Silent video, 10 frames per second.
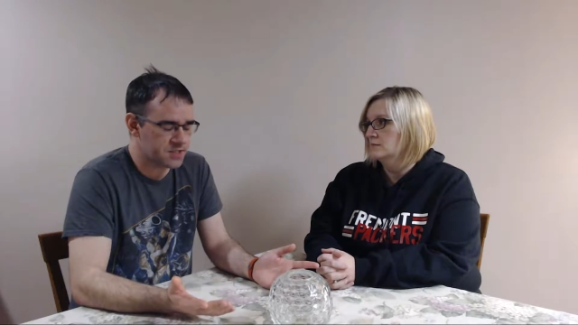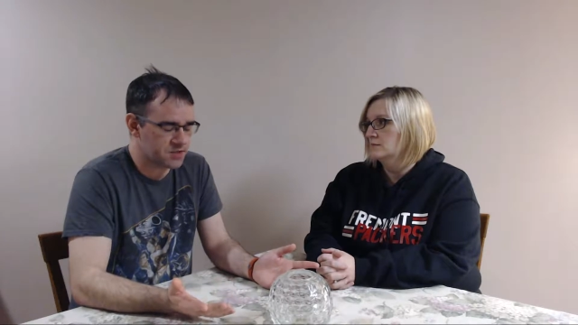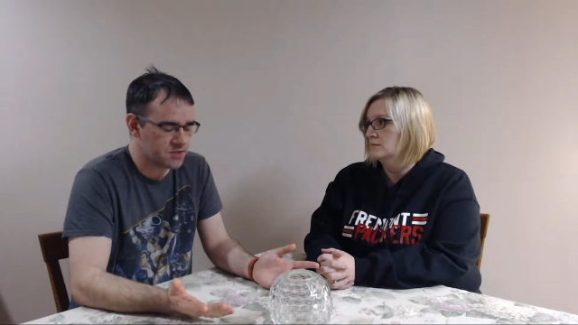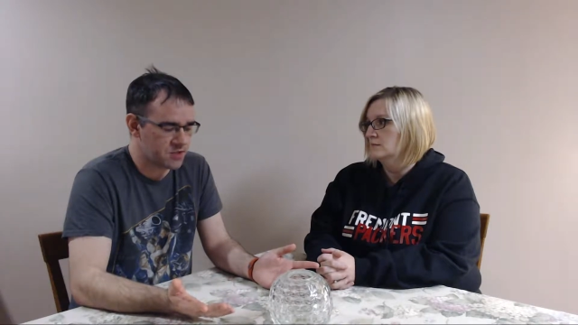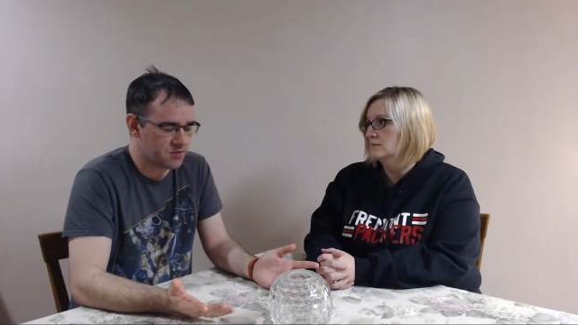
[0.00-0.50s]

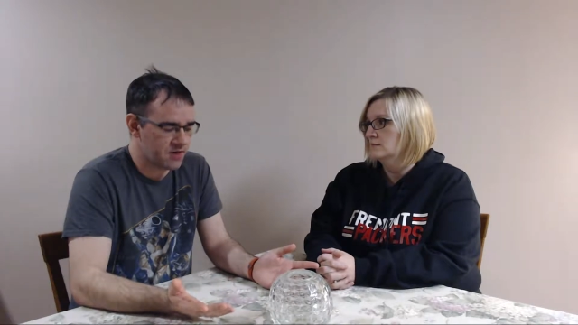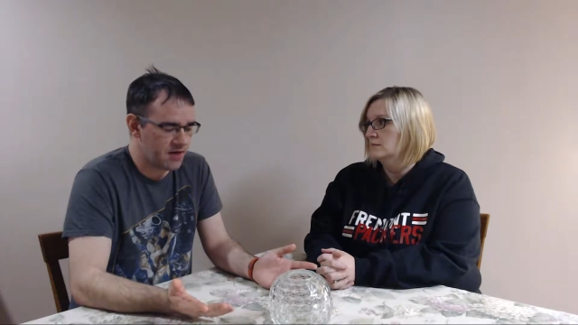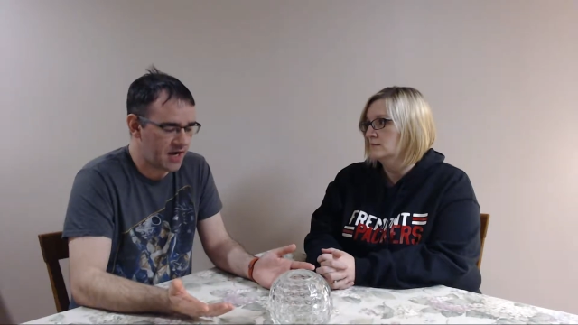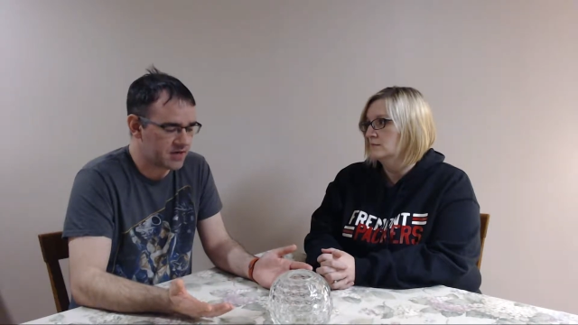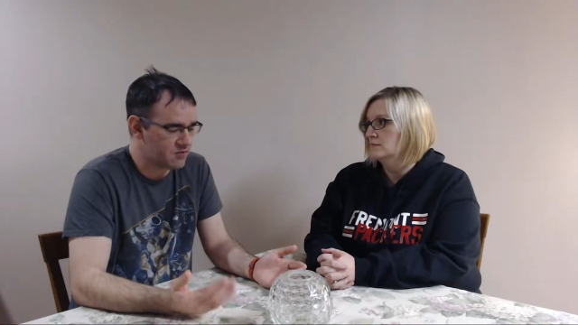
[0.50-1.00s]
Speaker 1: the term?
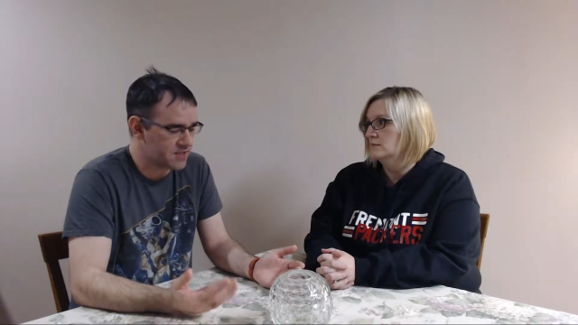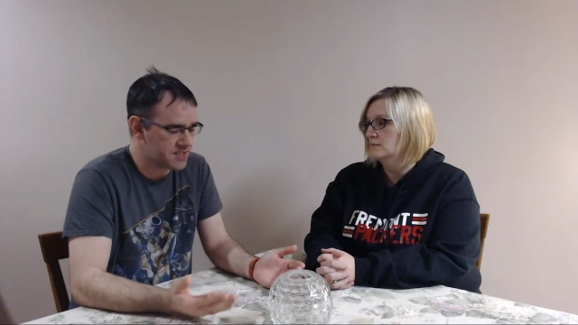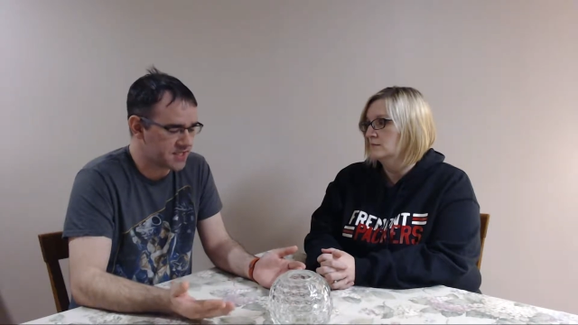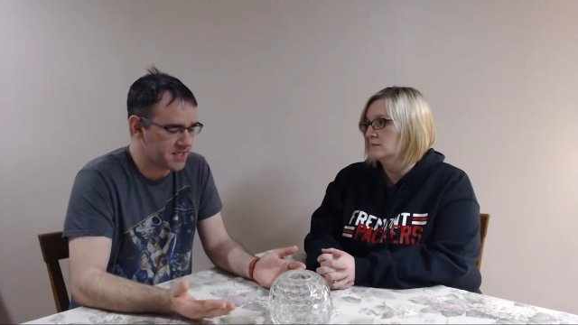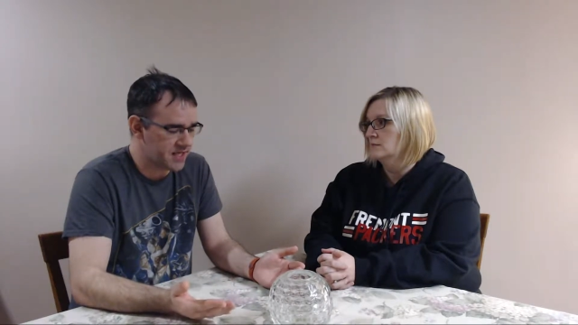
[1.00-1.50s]
Uh, I don't
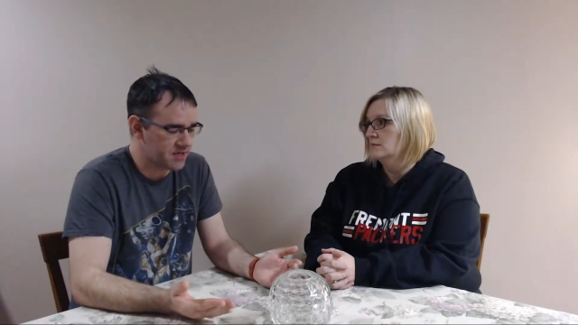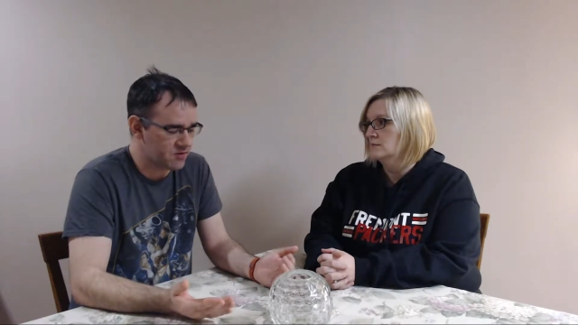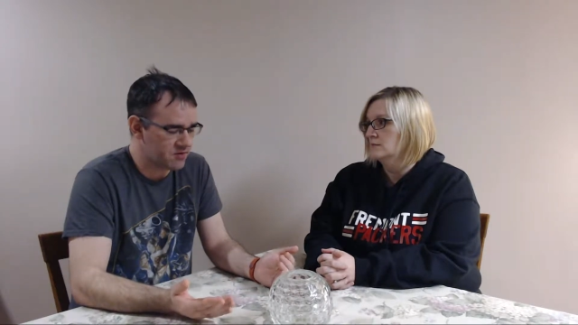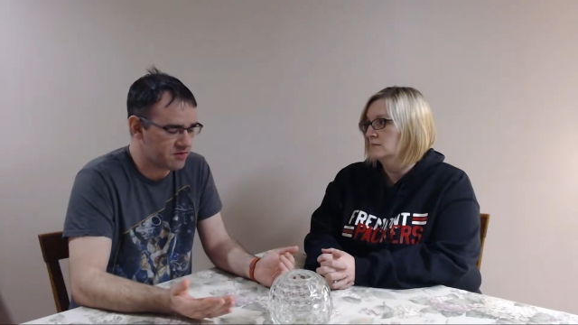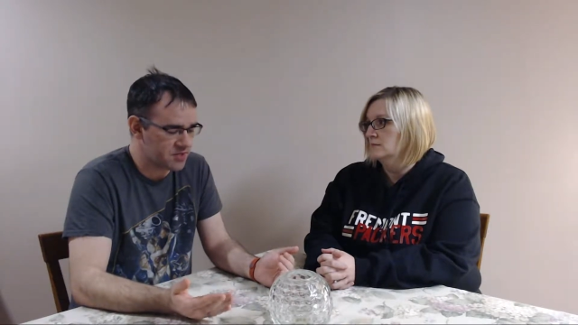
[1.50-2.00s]
want to say inadequate,